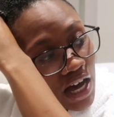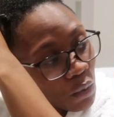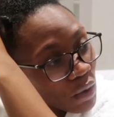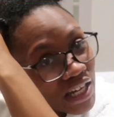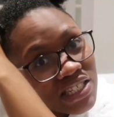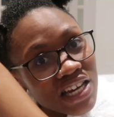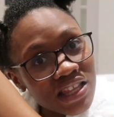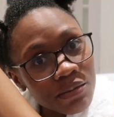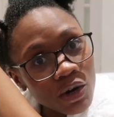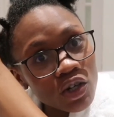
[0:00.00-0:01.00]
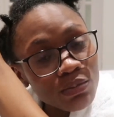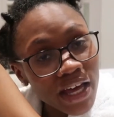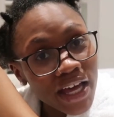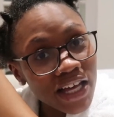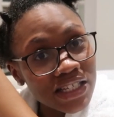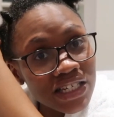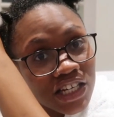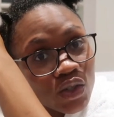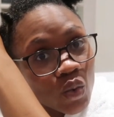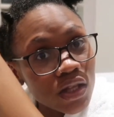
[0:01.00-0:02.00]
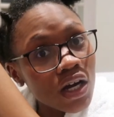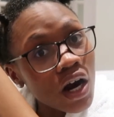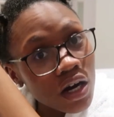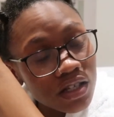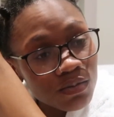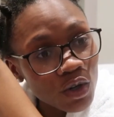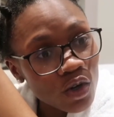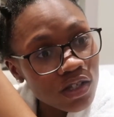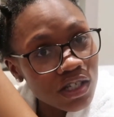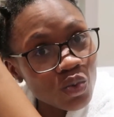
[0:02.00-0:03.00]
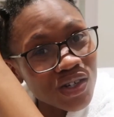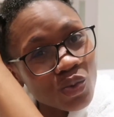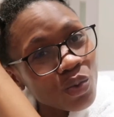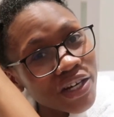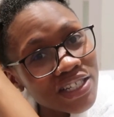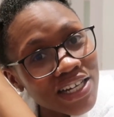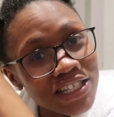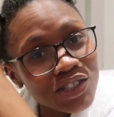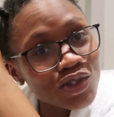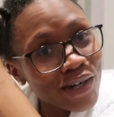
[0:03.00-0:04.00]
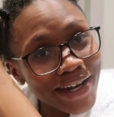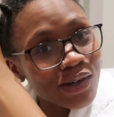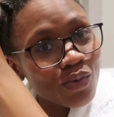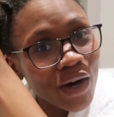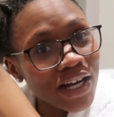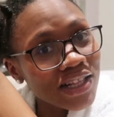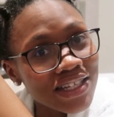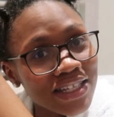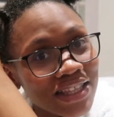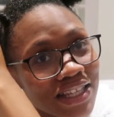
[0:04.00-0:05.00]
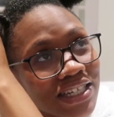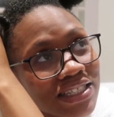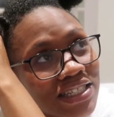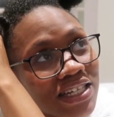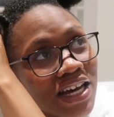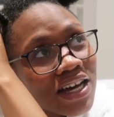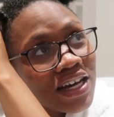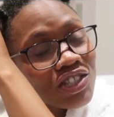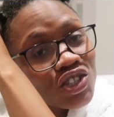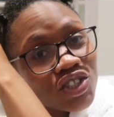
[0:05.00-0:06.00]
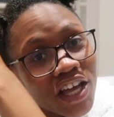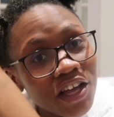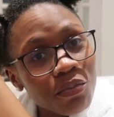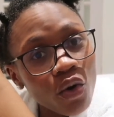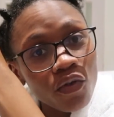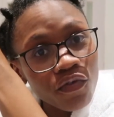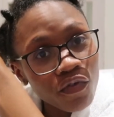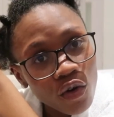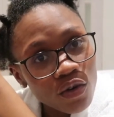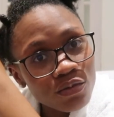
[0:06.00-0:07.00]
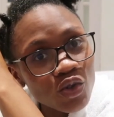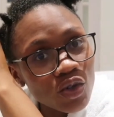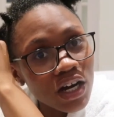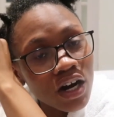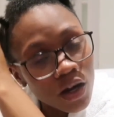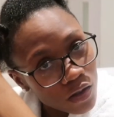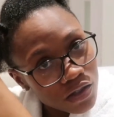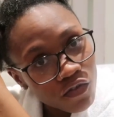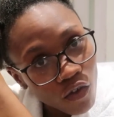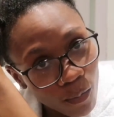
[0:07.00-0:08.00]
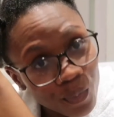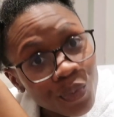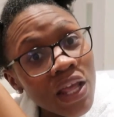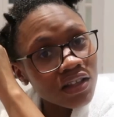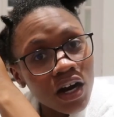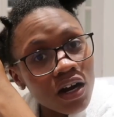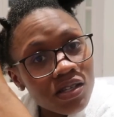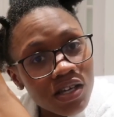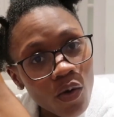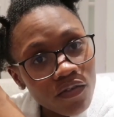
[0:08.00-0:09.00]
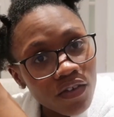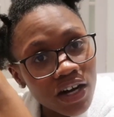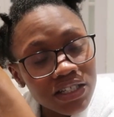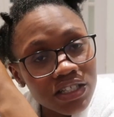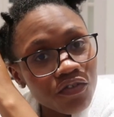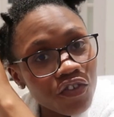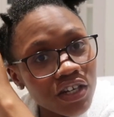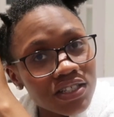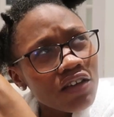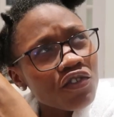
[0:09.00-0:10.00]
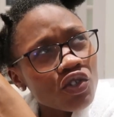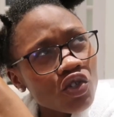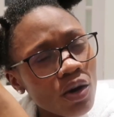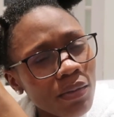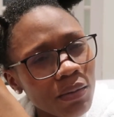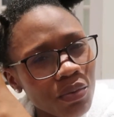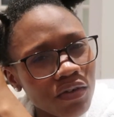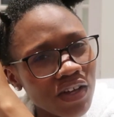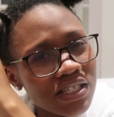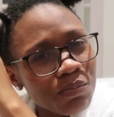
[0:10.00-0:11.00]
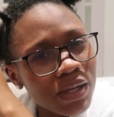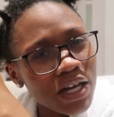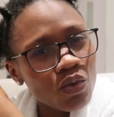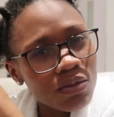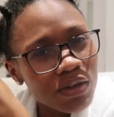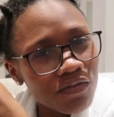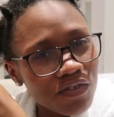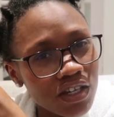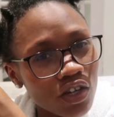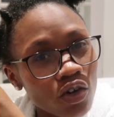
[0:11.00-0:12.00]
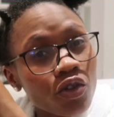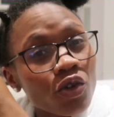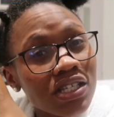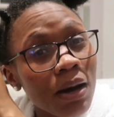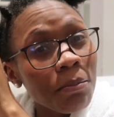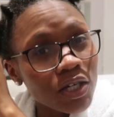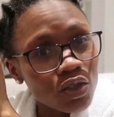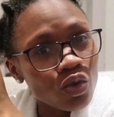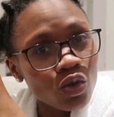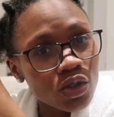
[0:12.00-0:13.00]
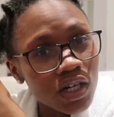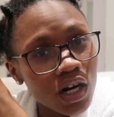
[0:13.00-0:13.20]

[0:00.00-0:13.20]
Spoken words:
when I take them out, my hair stays with curls because it was wet and it dried while in that shape or form, so the curls form. The curls, however, are different. If you saw my previous plan with me video, those are Bantu knot